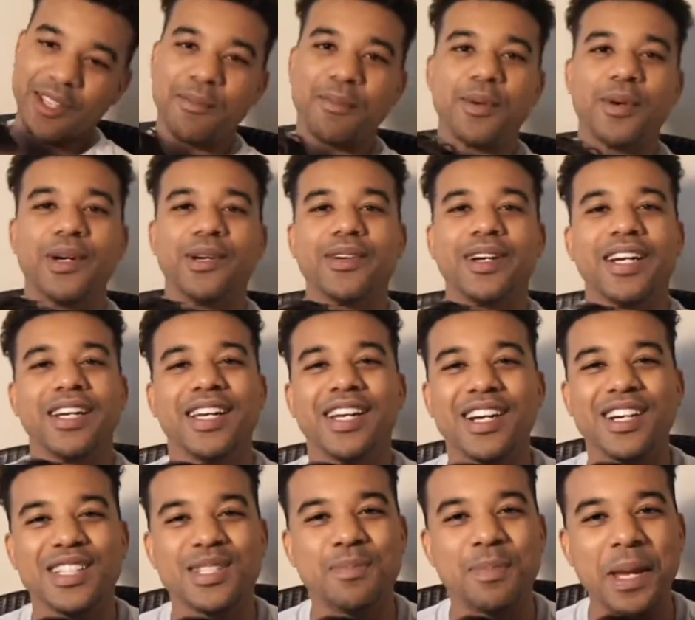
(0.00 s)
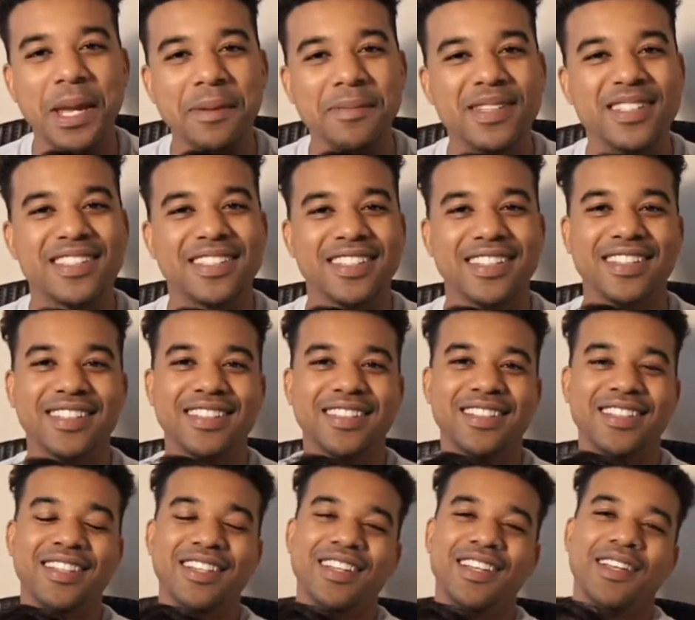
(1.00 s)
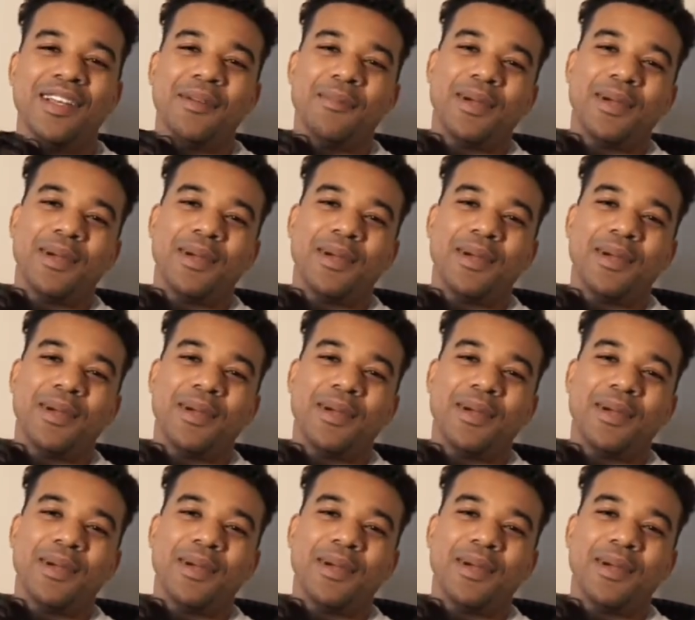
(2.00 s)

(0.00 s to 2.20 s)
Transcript: boy right here is babysitting. But